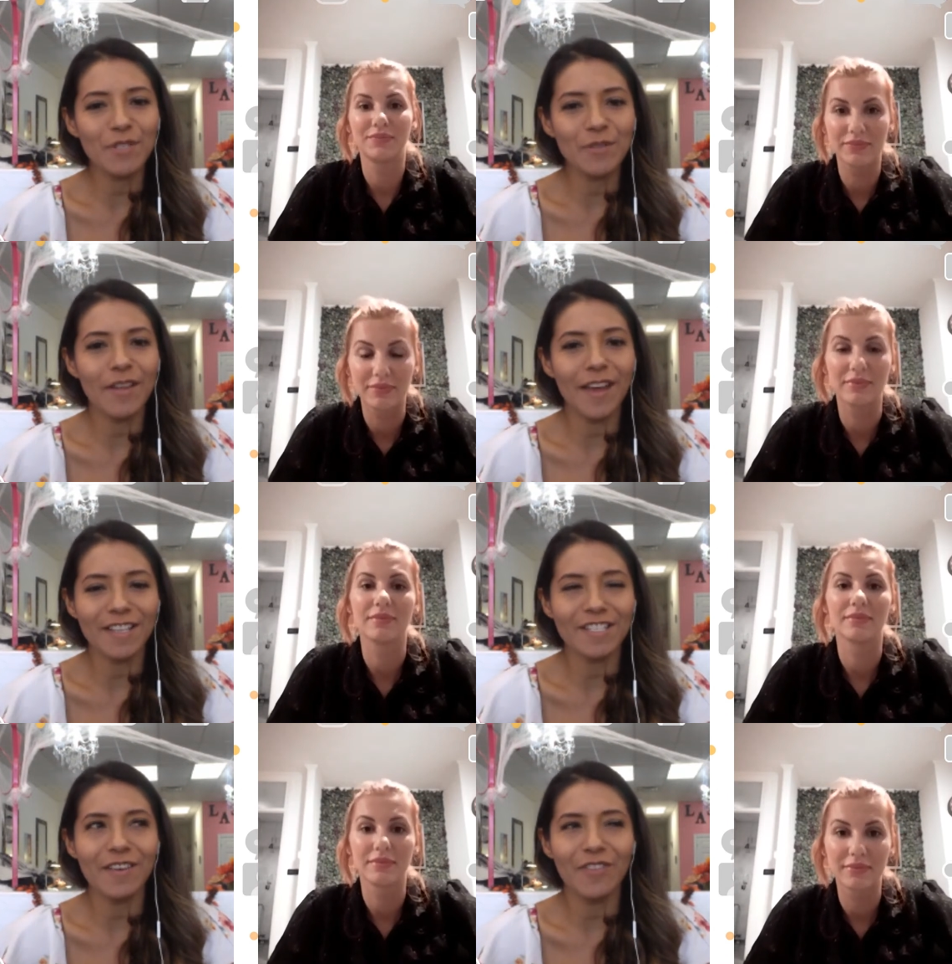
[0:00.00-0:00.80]
Speaker 1: happens around
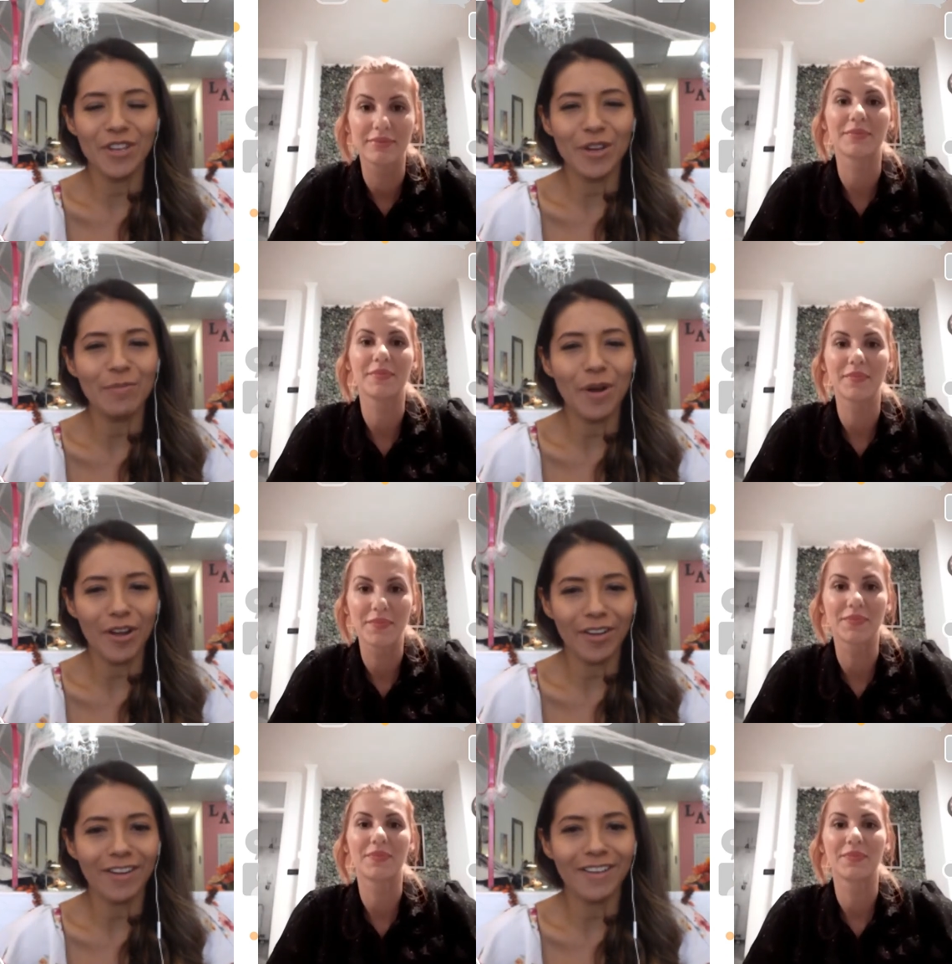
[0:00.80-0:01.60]
that 7-year
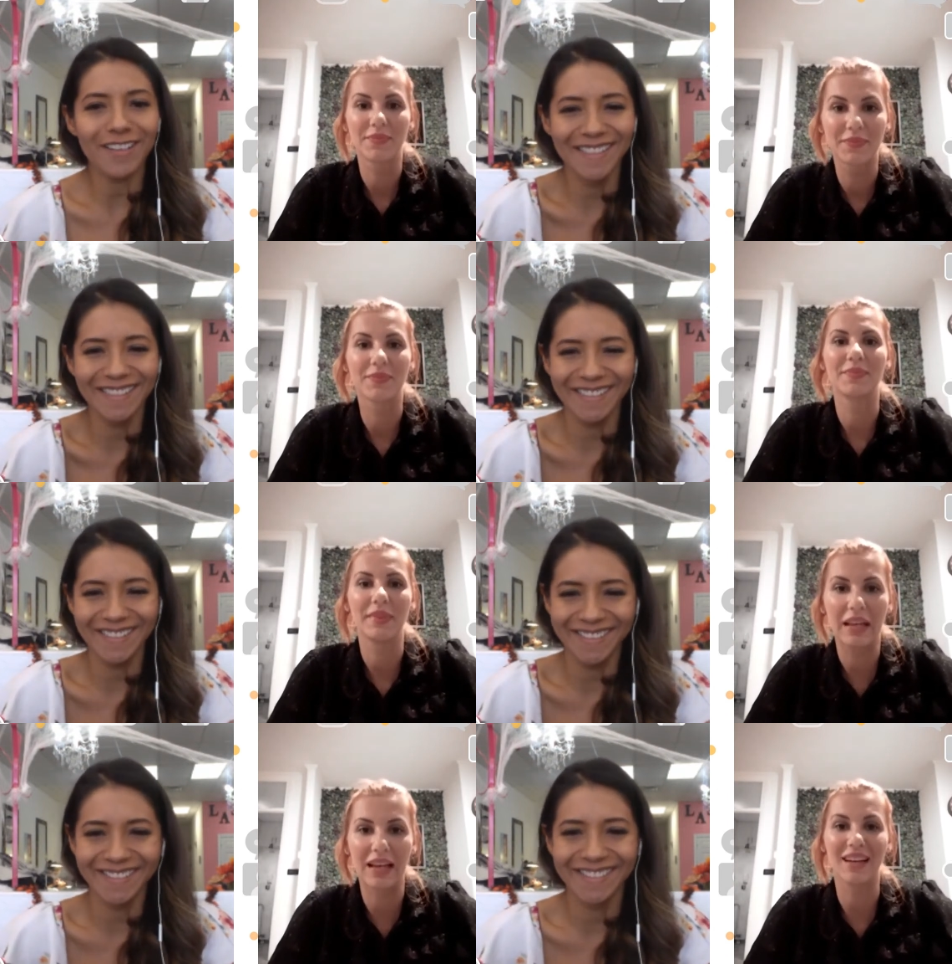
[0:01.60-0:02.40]
mark.
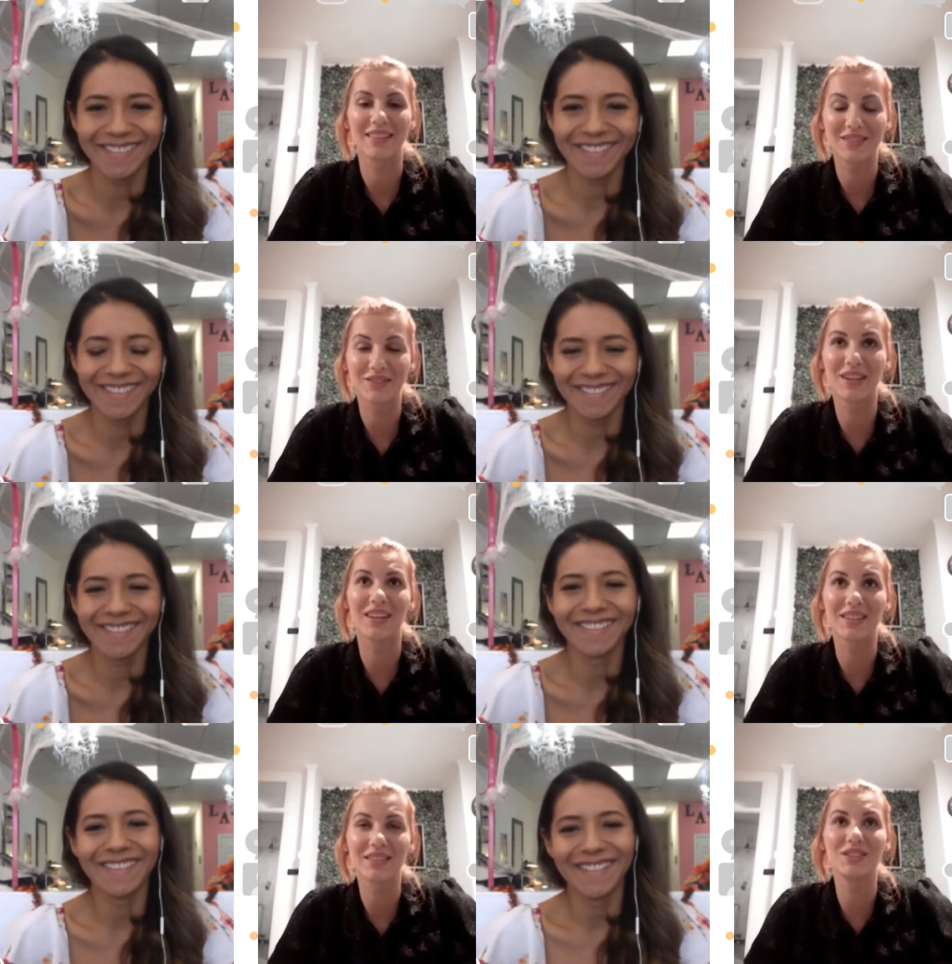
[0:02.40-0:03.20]
Speaker 2: Yeah,
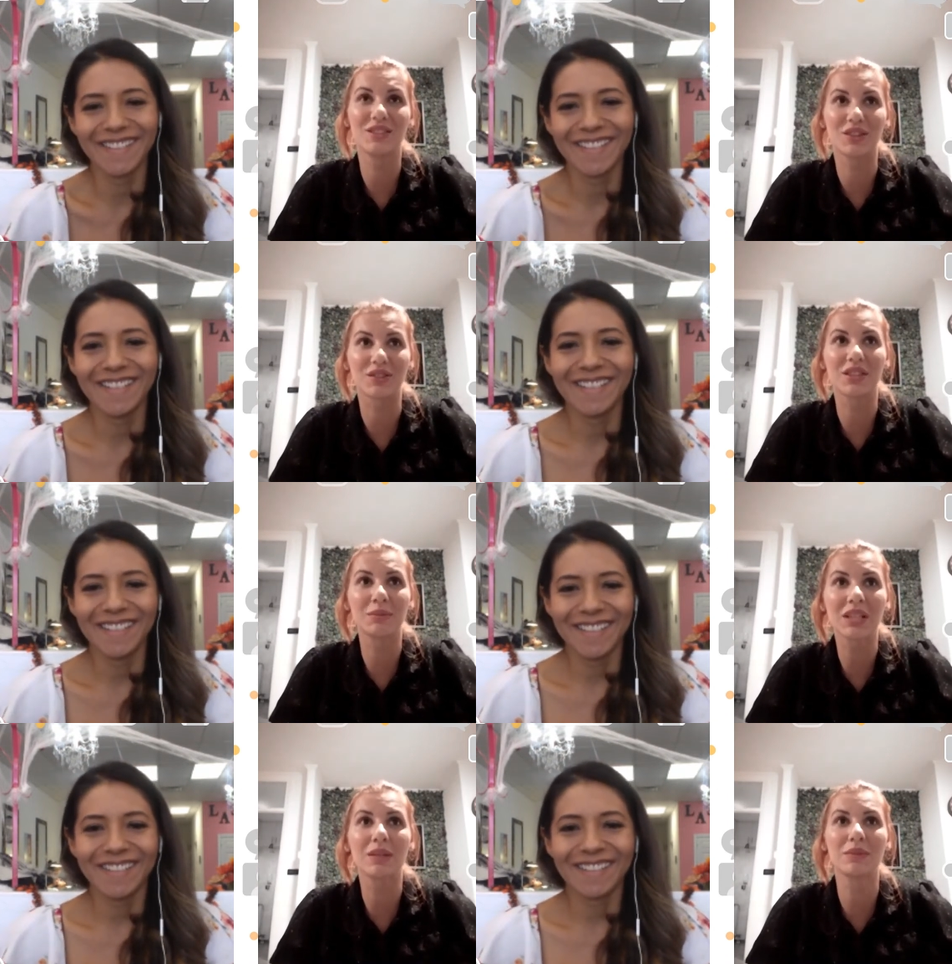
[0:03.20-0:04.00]
you know,
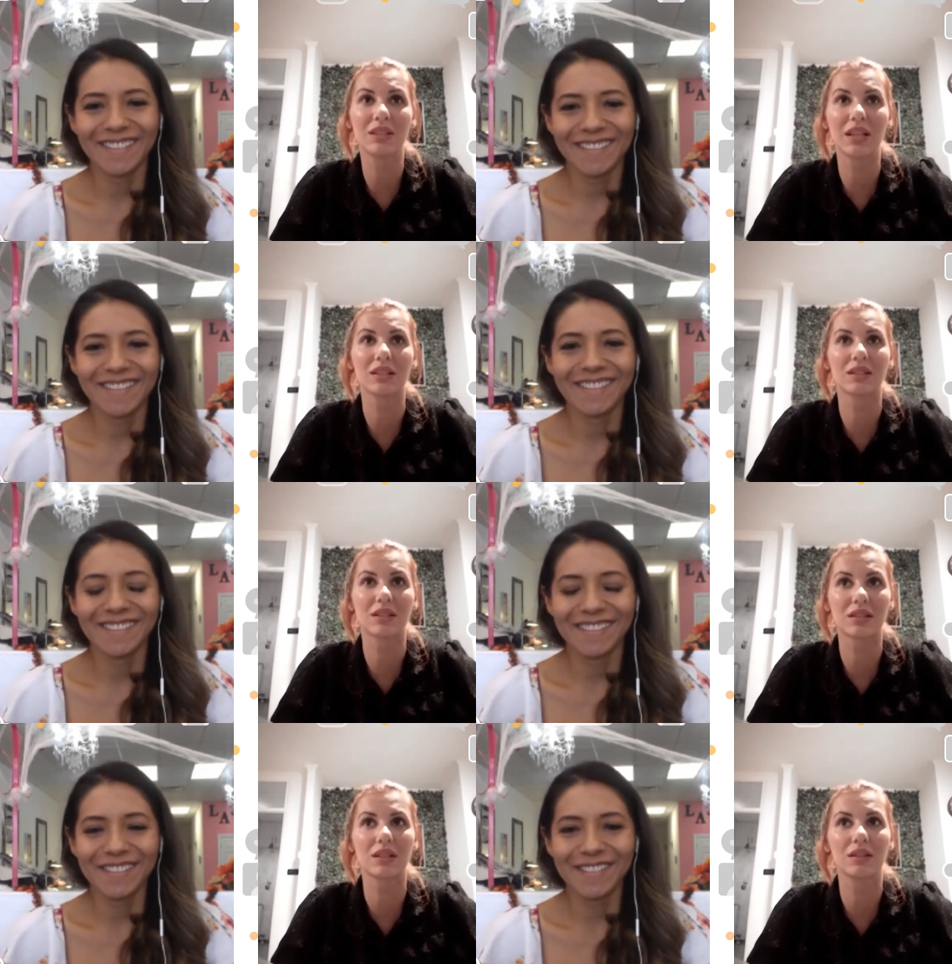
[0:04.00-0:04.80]
sometimes it gets
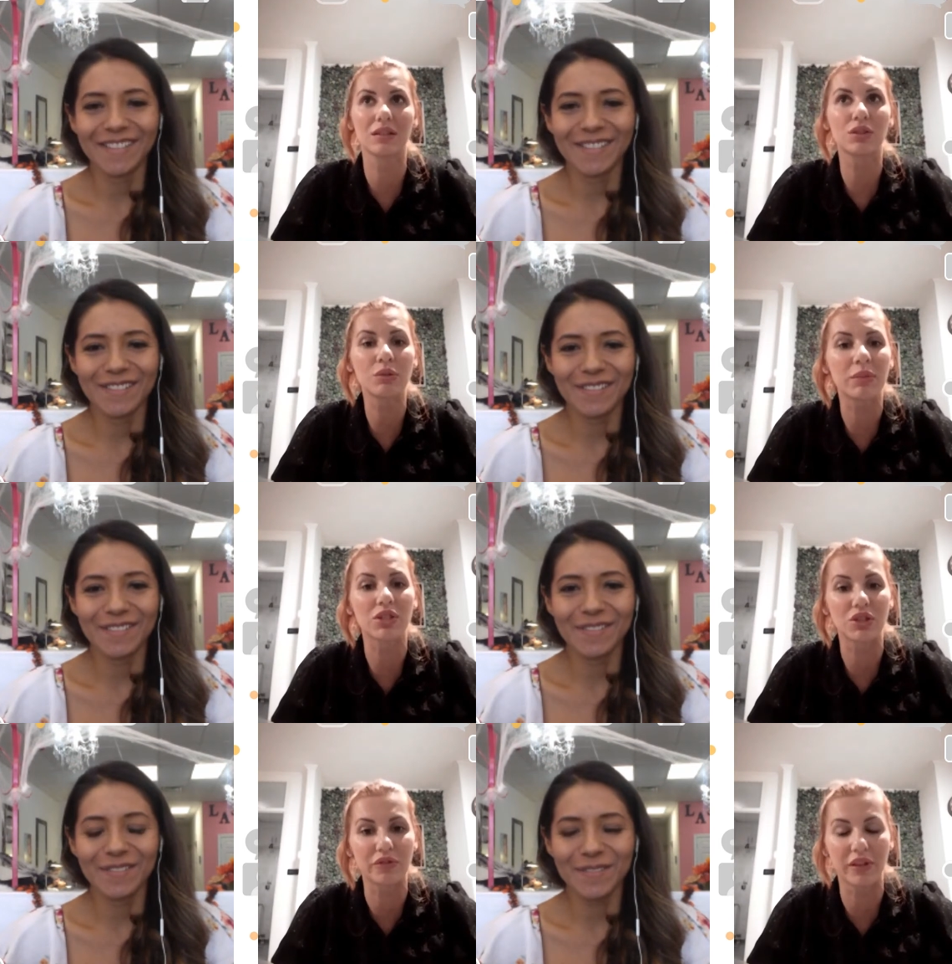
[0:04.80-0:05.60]
too much
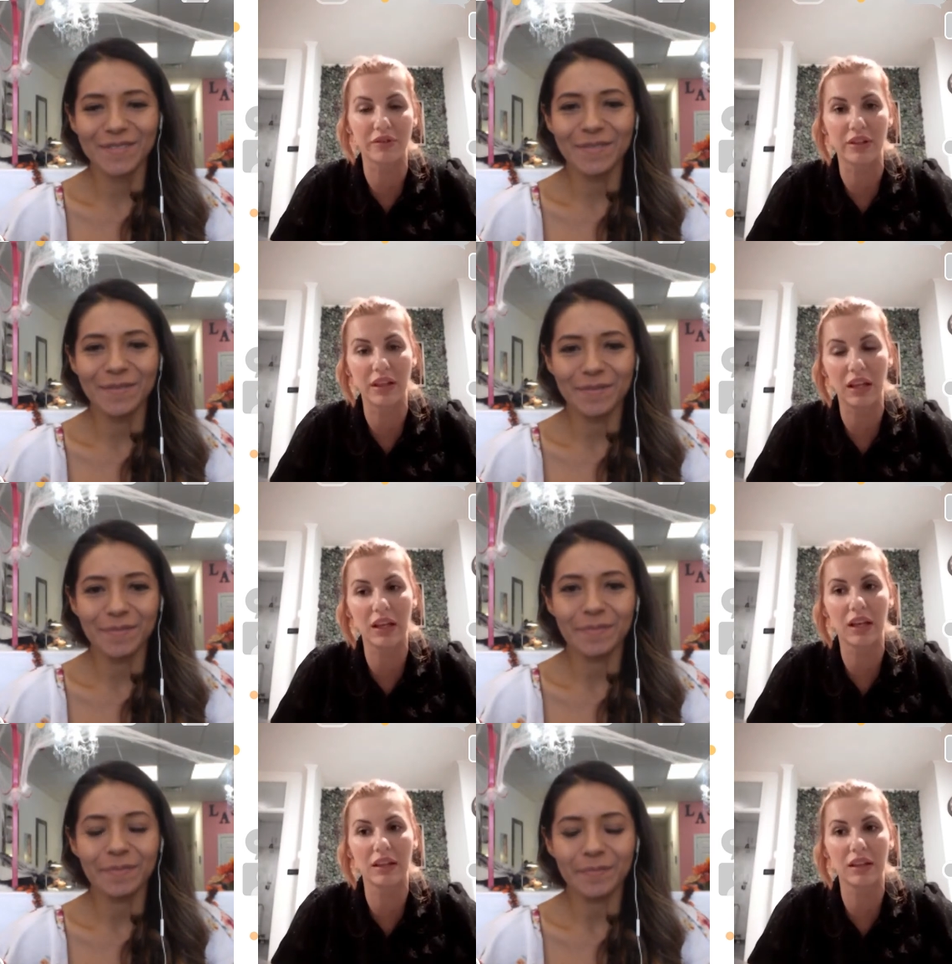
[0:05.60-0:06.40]
of everything,
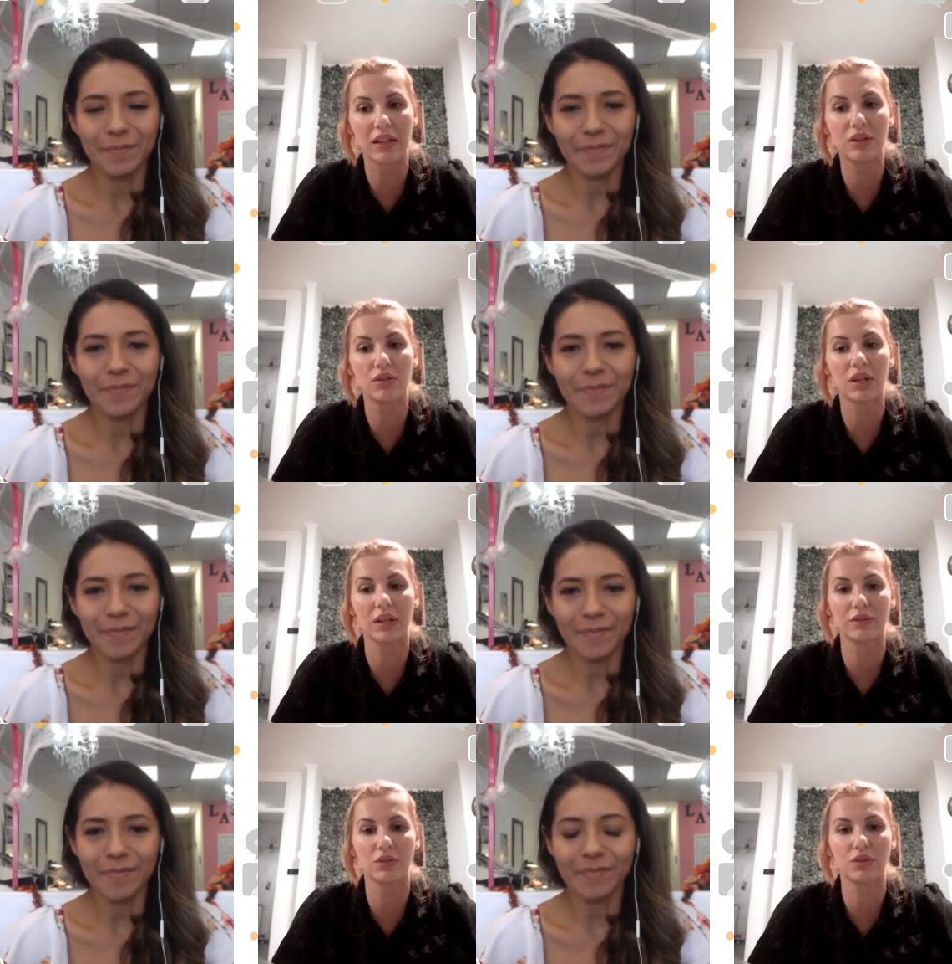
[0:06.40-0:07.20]
and then you have
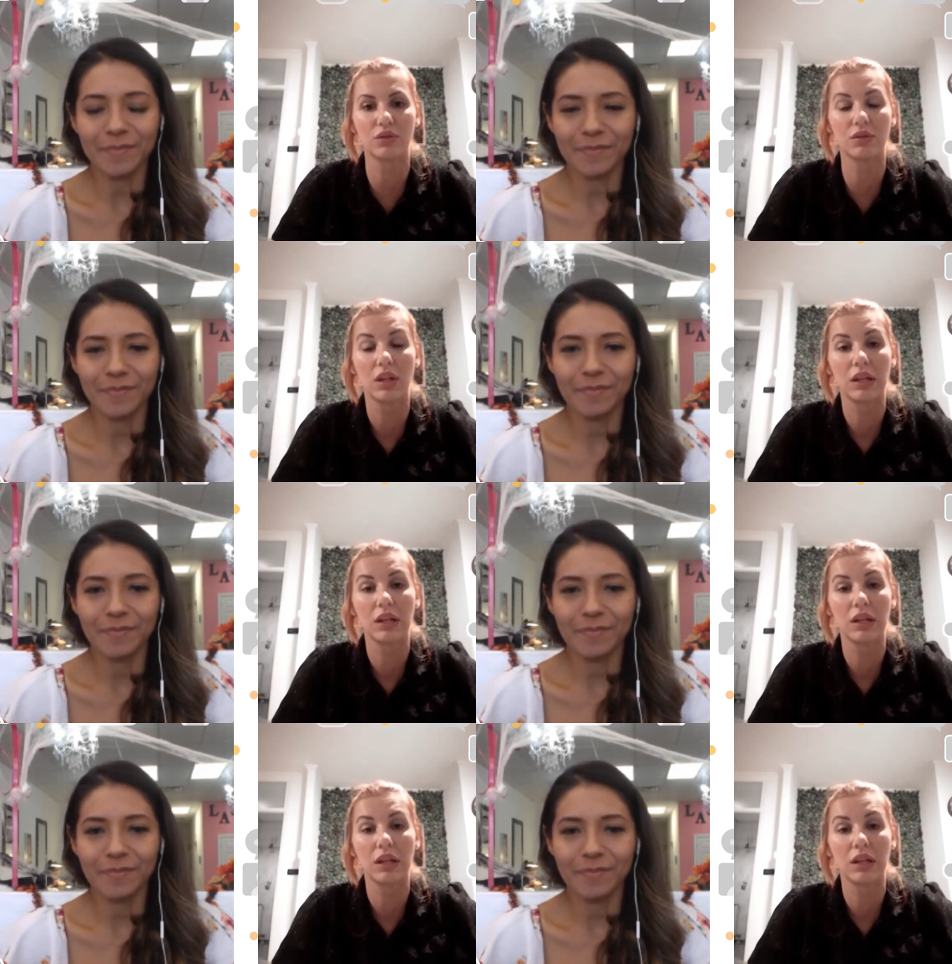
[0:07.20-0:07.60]
to